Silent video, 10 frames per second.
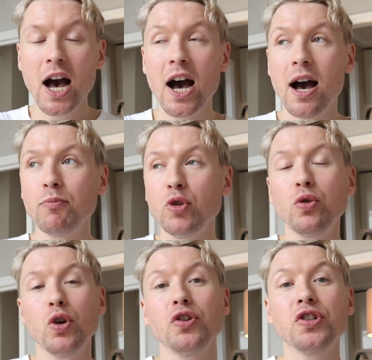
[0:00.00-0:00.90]
You
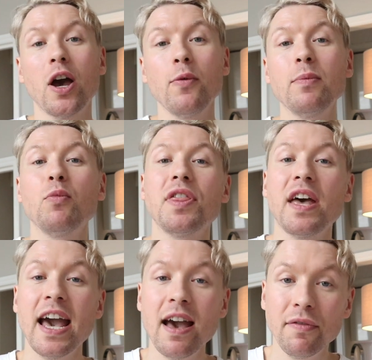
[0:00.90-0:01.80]
could go in with a
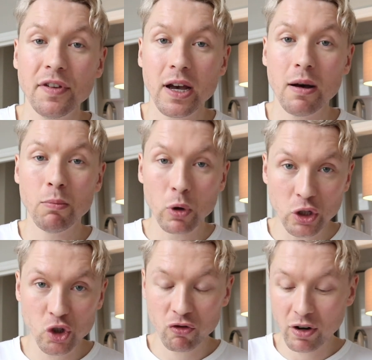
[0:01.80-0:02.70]
heavier
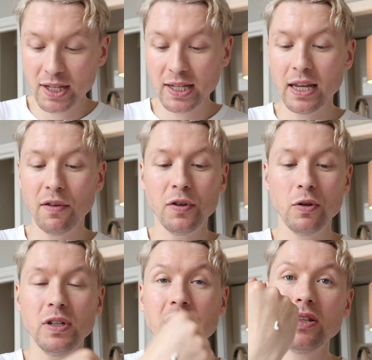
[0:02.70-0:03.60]
moisturizer if you
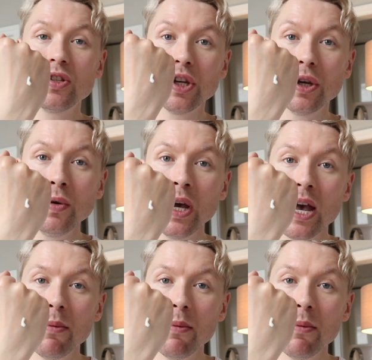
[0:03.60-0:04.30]
need to,